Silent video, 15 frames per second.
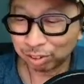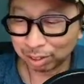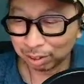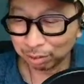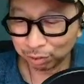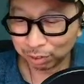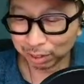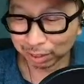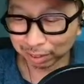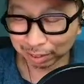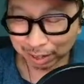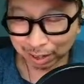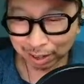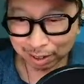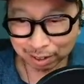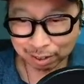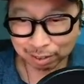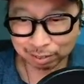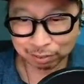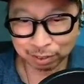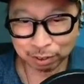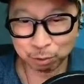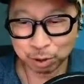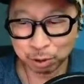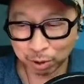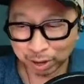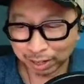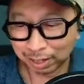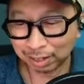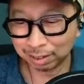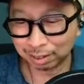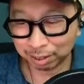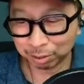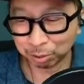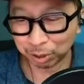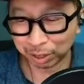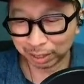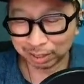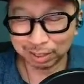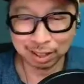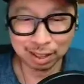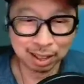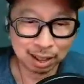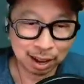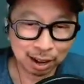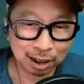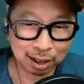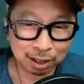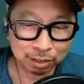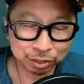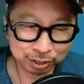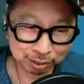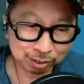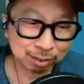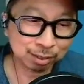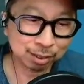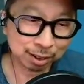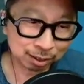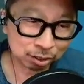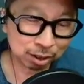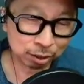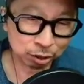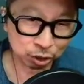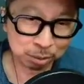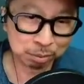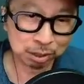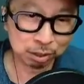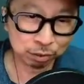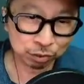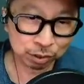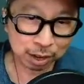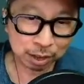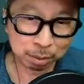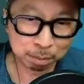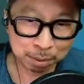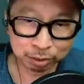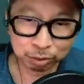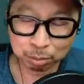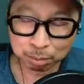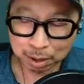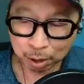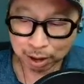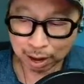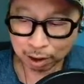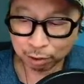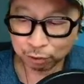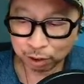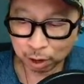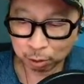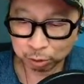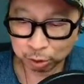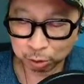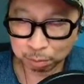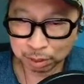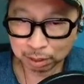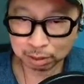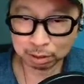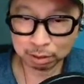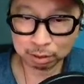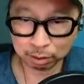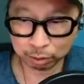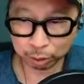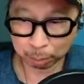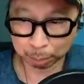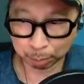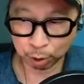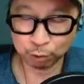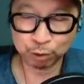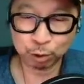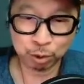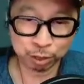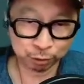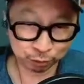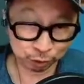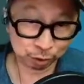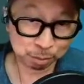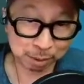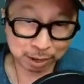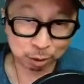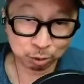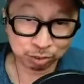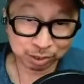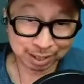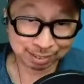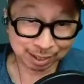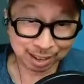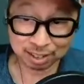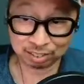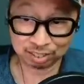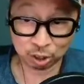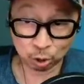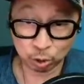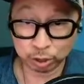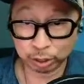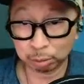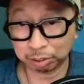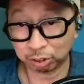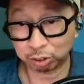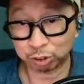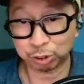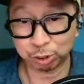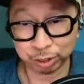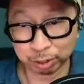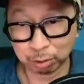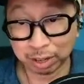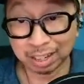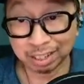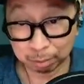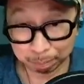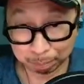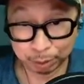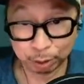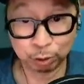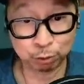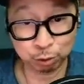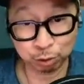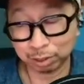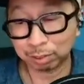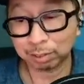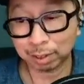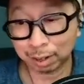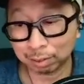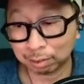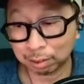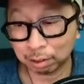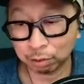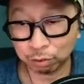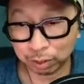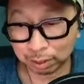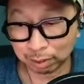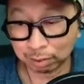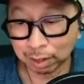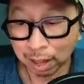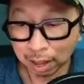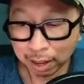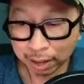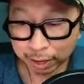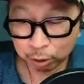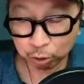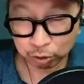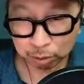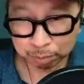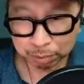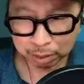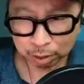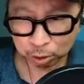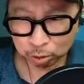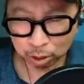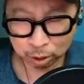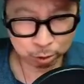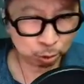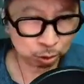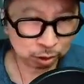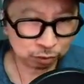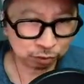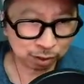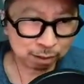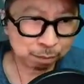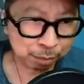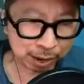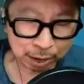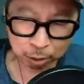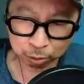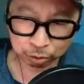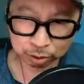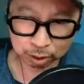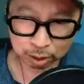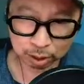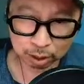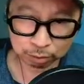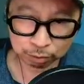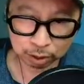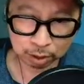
TV. If we want to get it done right, this is not a cheap TV. And the Mantle Mount I found to be the perfect one that fits my use case, and it's incredibly sturdy. It's built for these size TVs. Yeah. It goes up, I think, to 125 pounds of